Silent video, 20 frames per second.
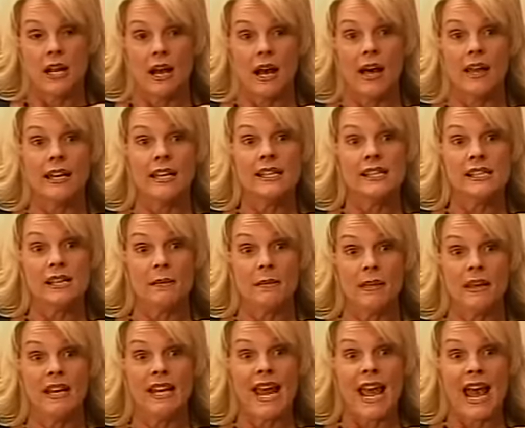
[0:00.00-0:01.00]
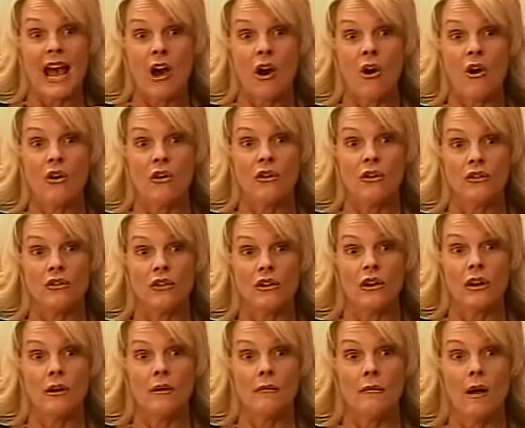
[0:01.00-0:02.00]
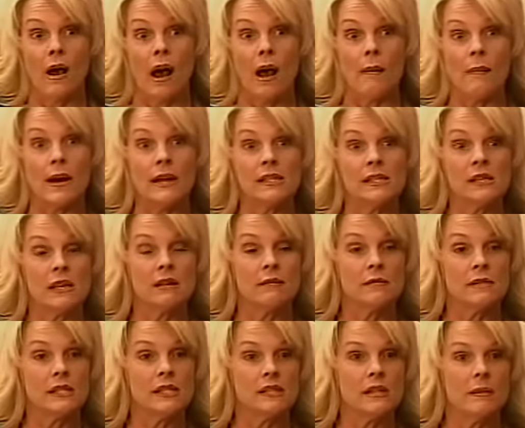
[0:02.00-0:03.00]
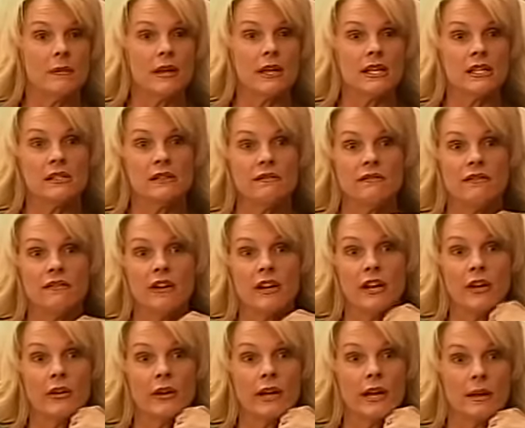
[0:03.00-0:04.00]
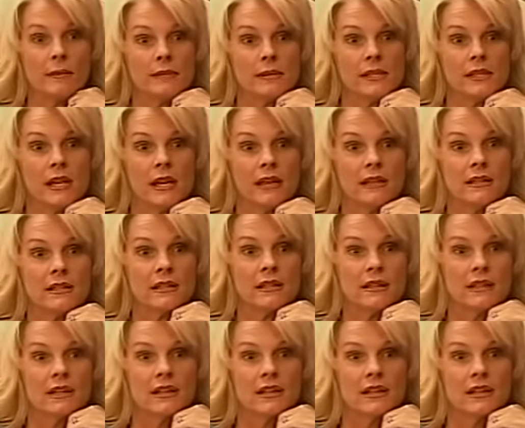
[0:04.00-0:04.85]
I need something now. My son's stomach is very upset.